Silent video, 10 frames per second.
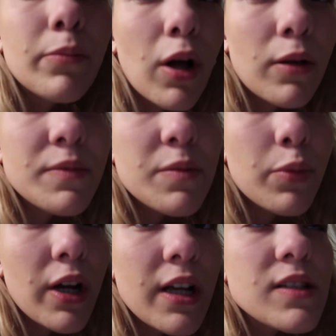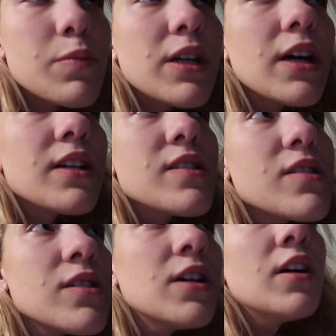in Palm Springs
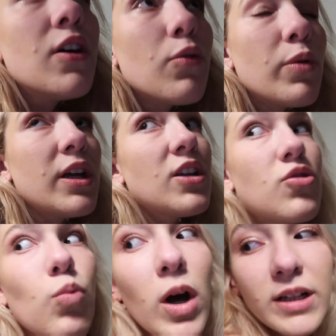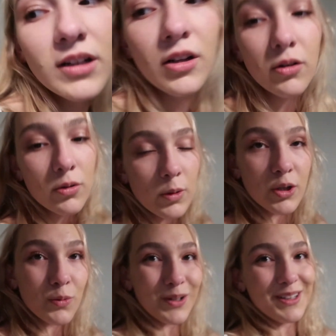because we wanted to go to a
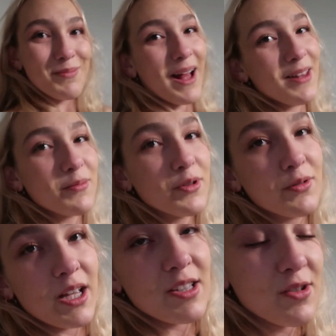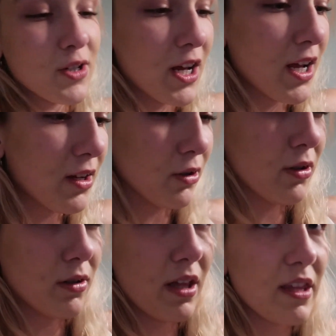Goodwill in Malibu yesterday,
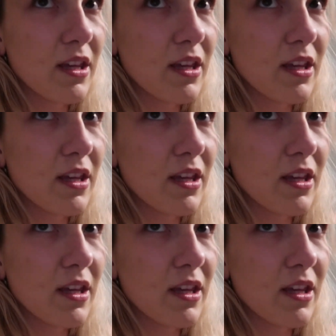or I